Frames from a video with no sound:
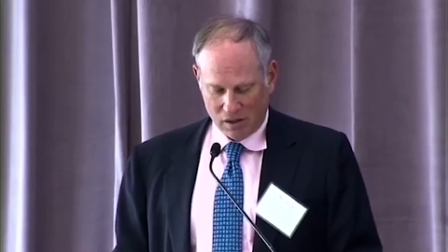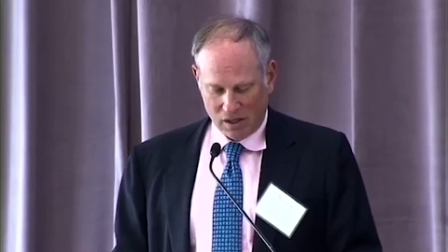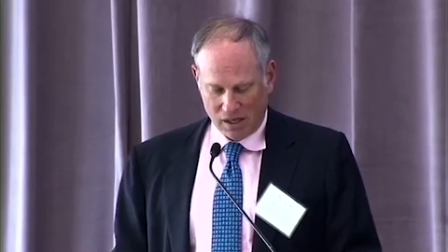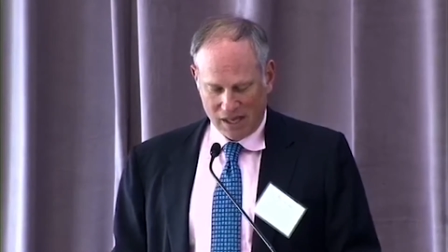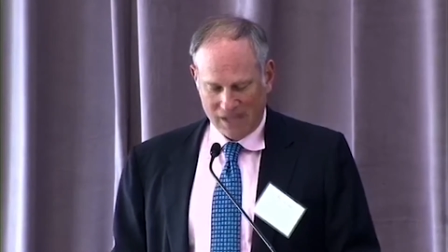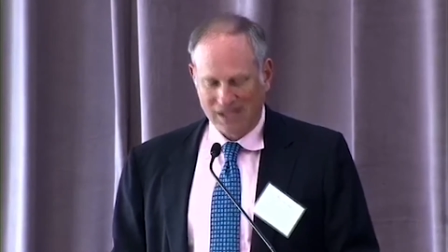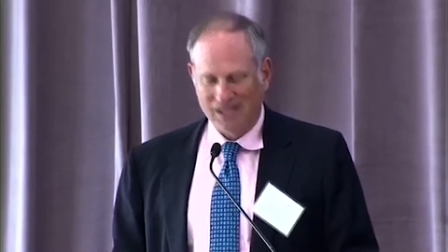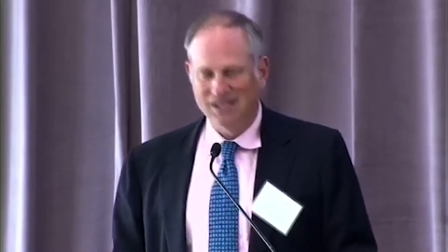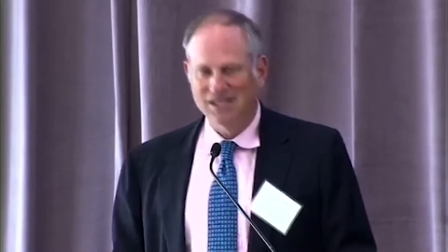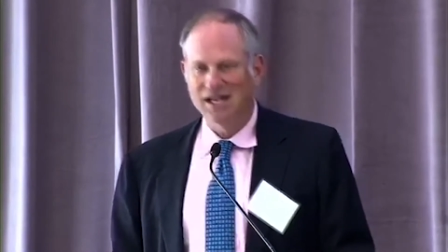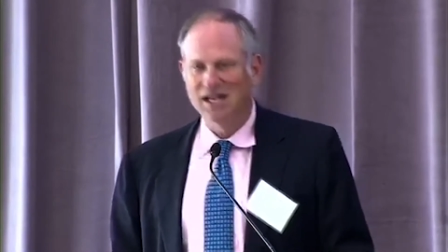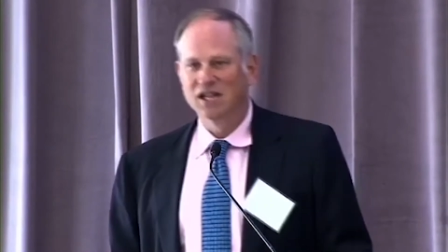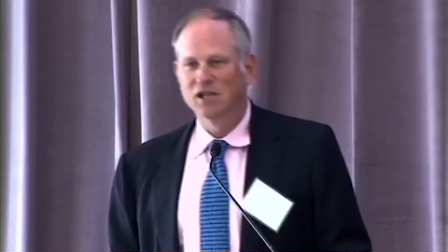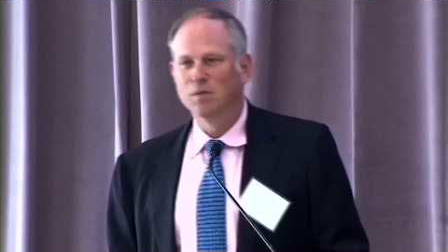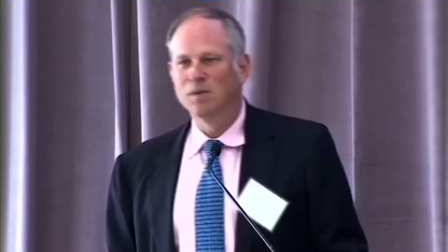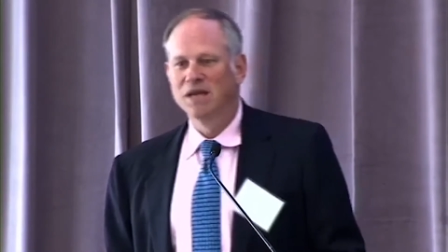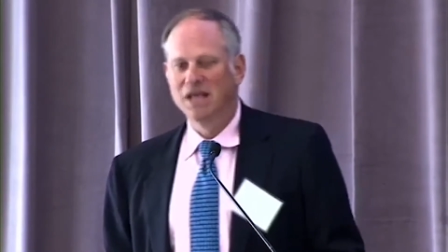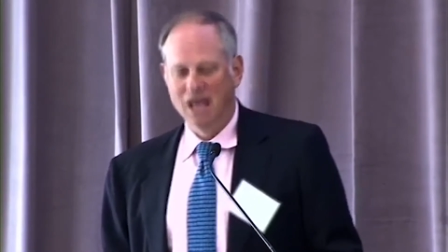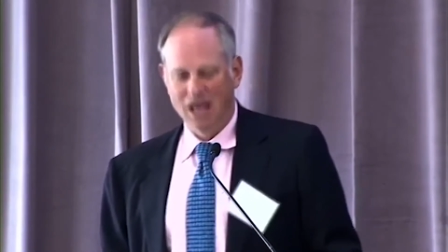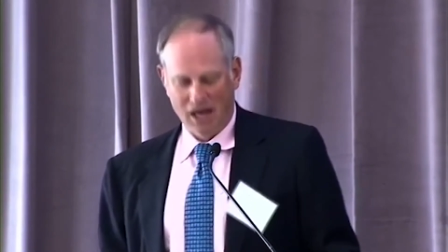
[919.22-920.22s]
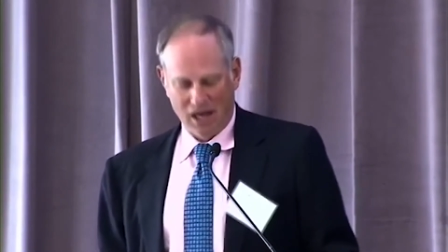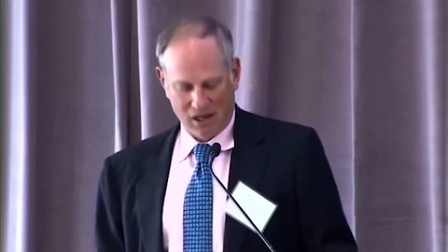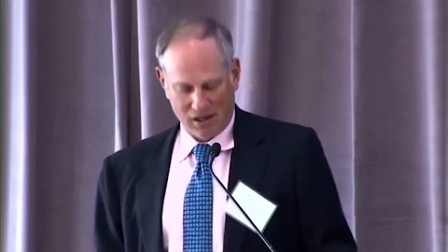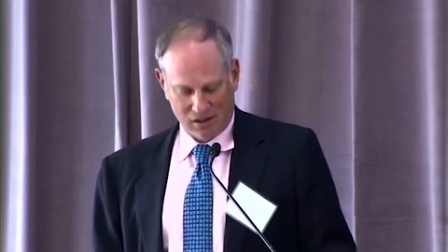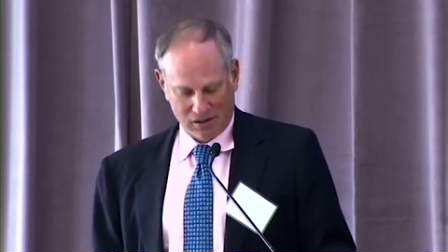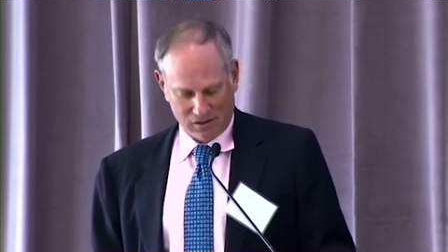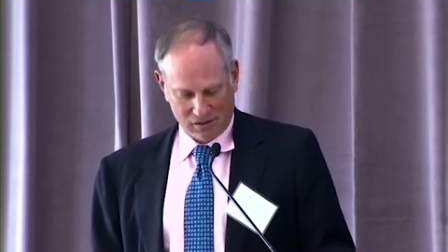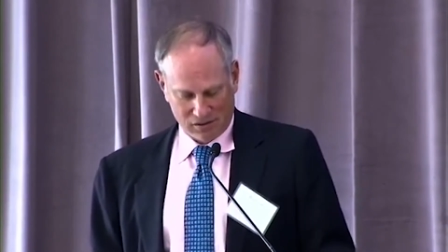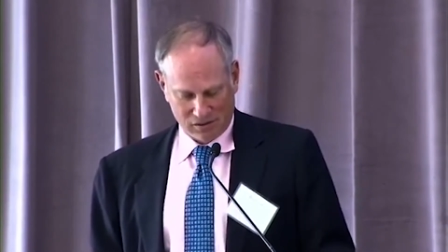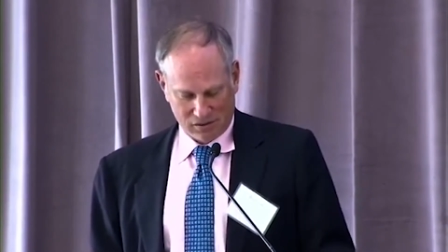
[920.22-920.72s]
As I said at the beginning,
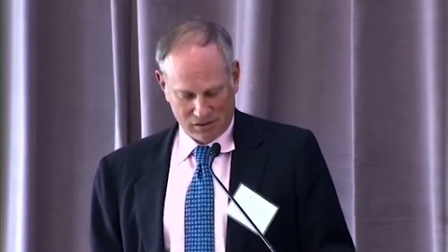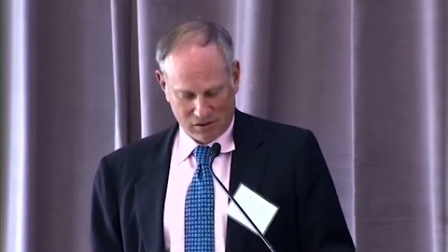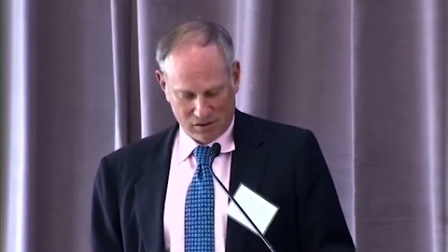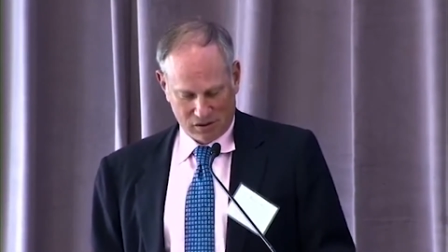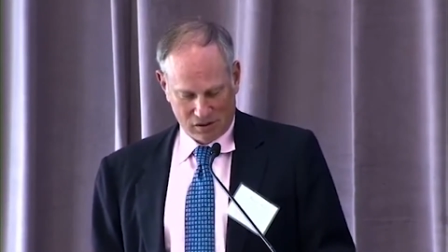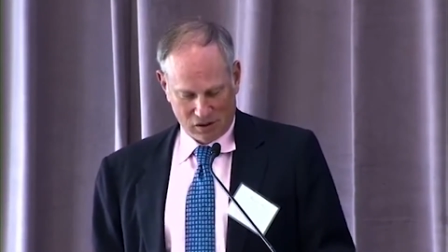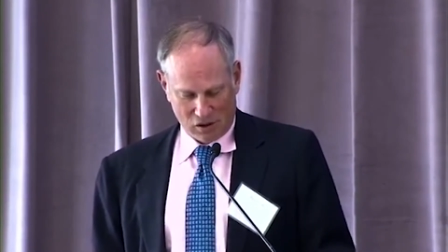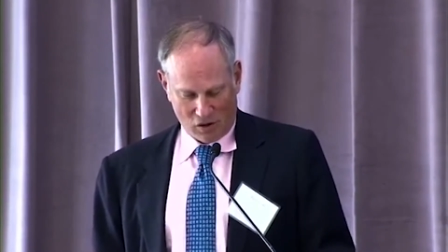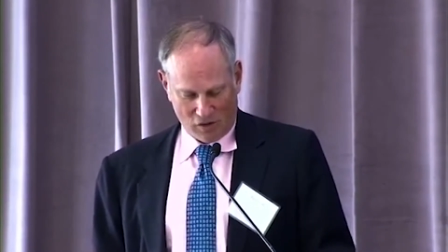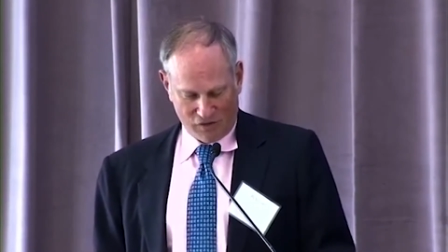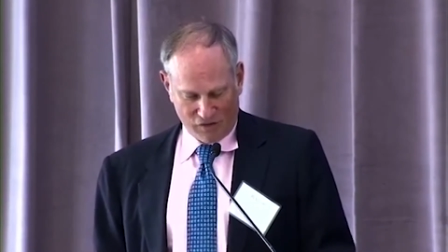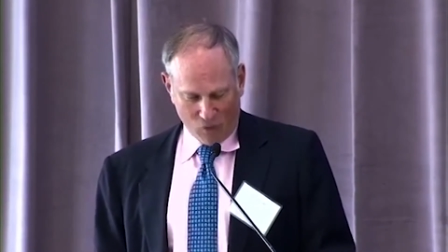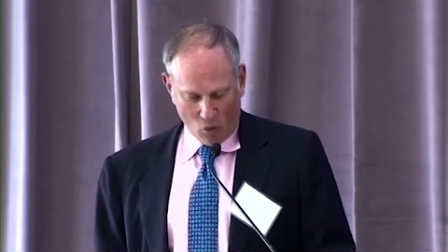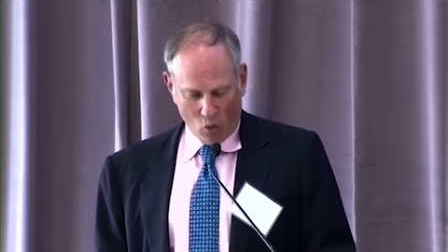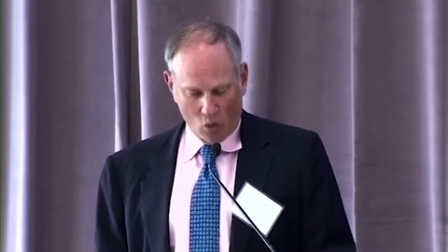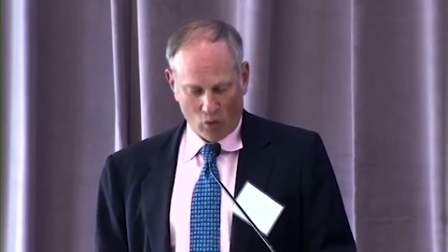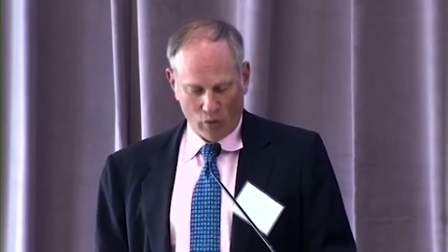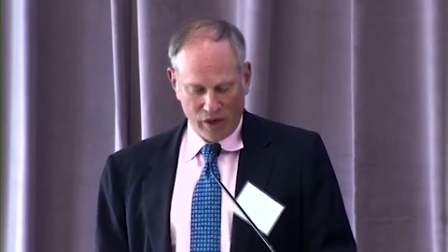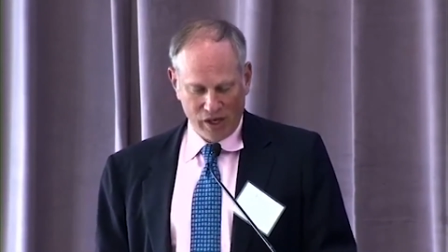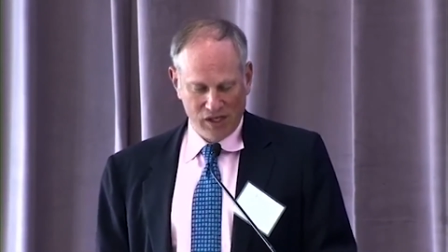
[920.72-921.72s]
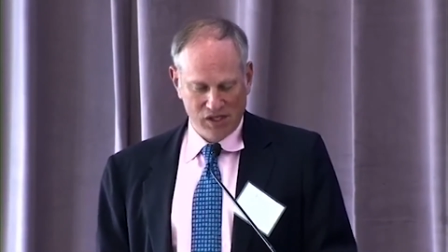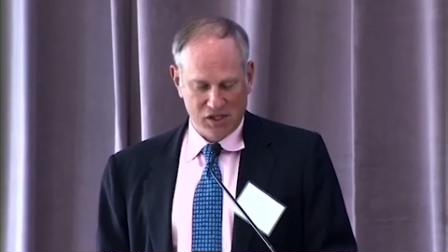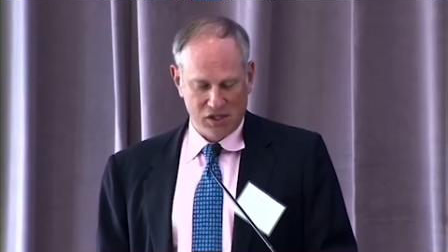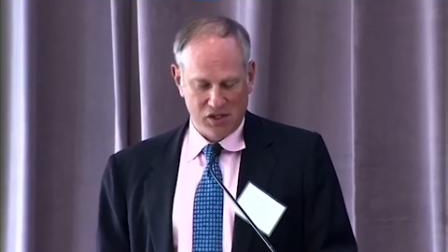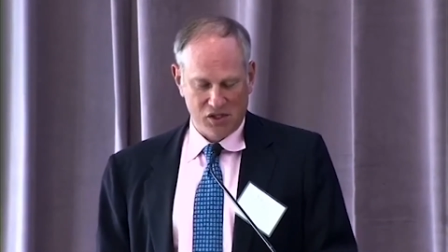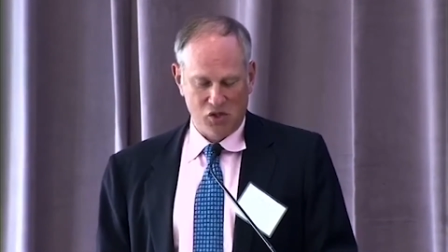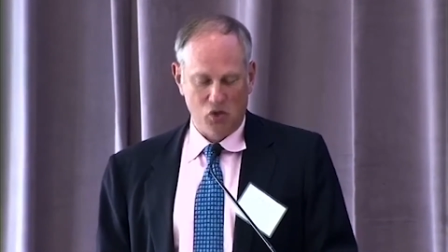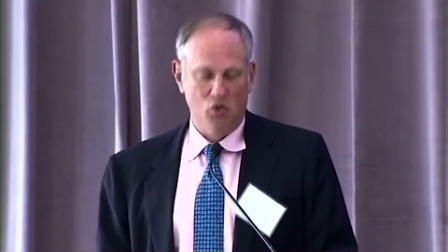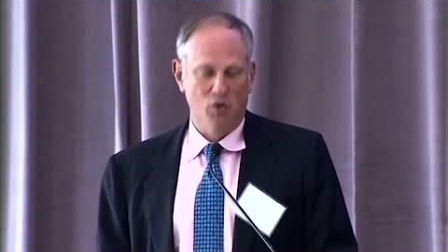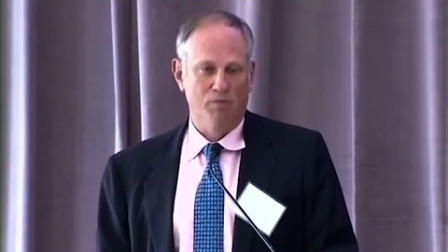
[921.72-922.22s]
there are 4
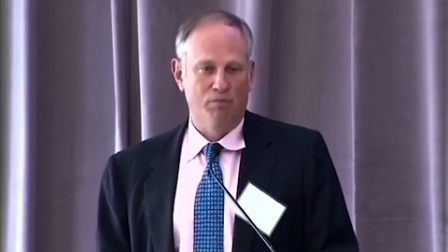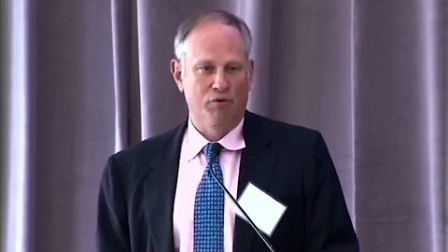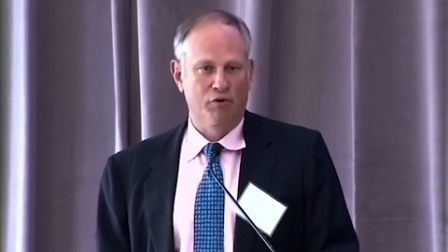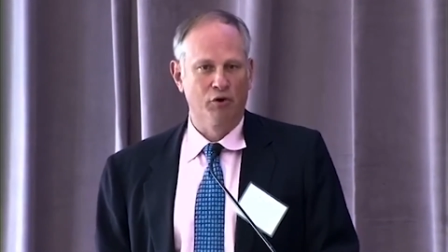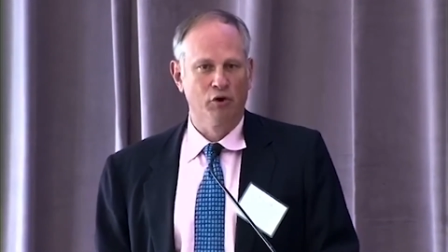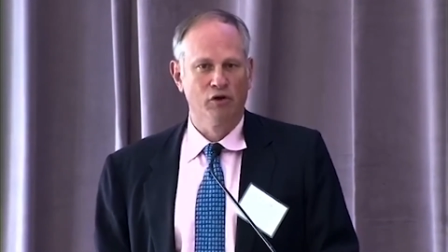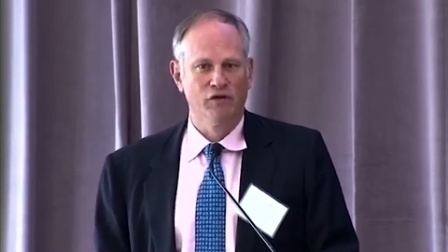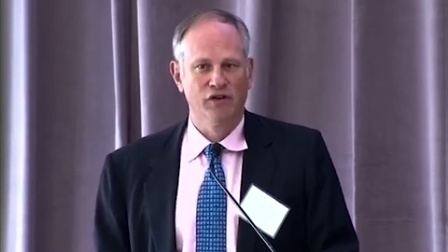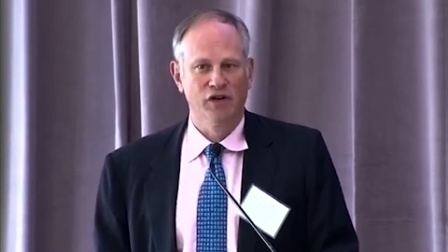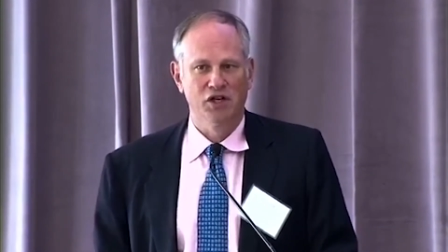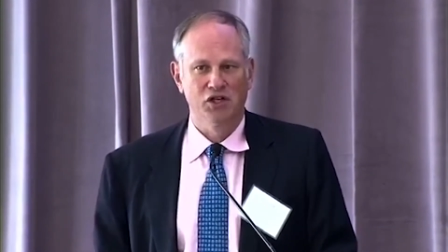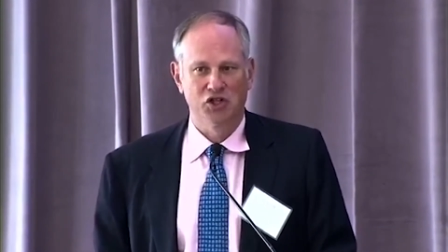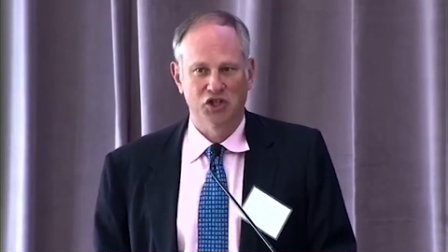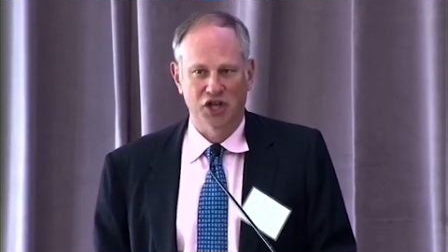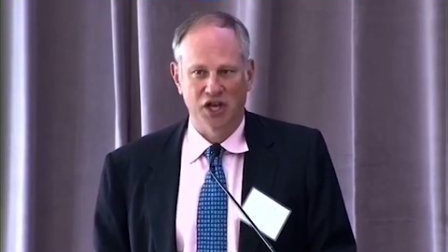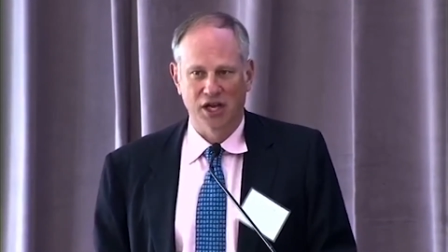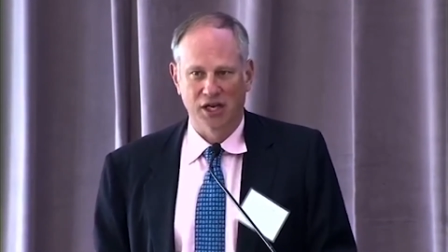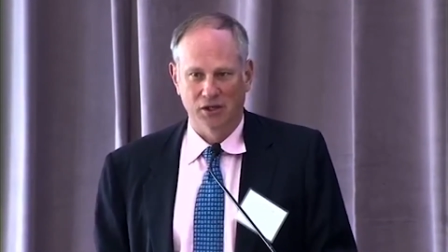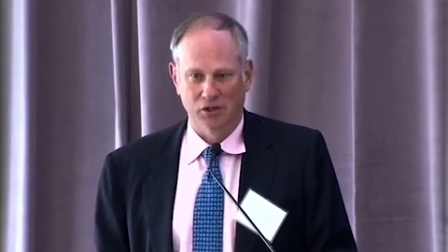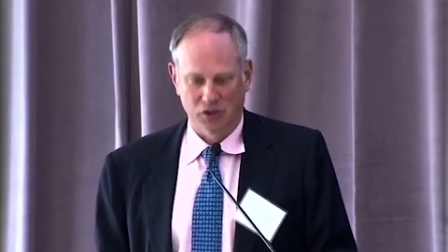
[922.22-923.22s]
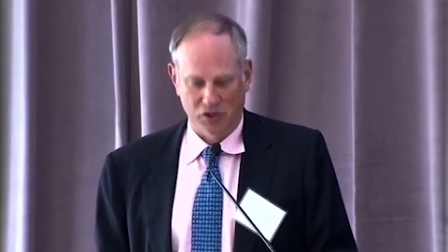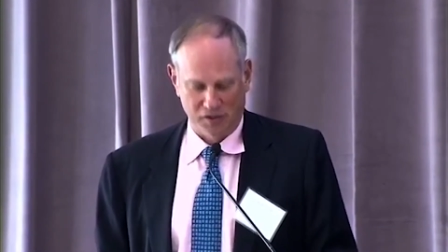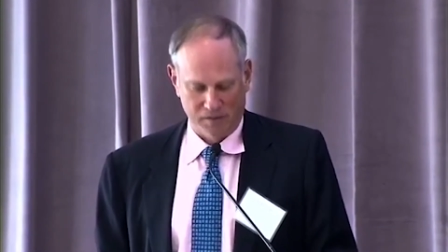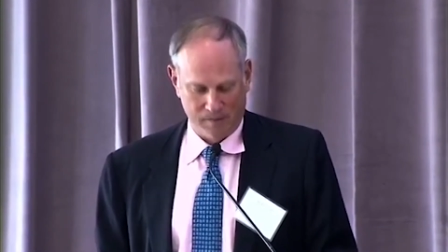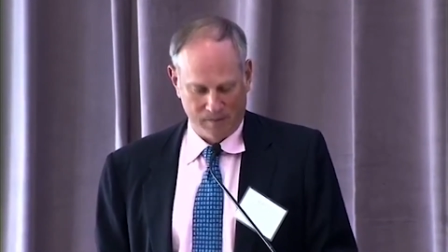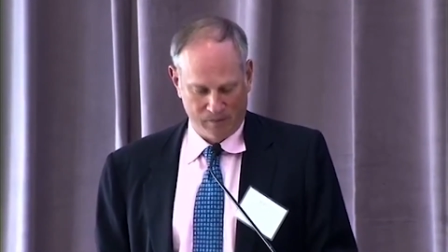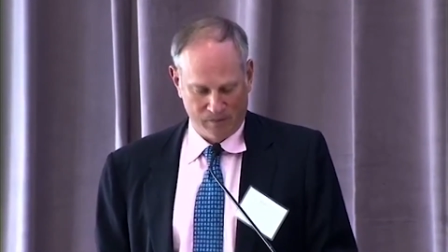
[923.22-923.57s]
reasons to improve and to change.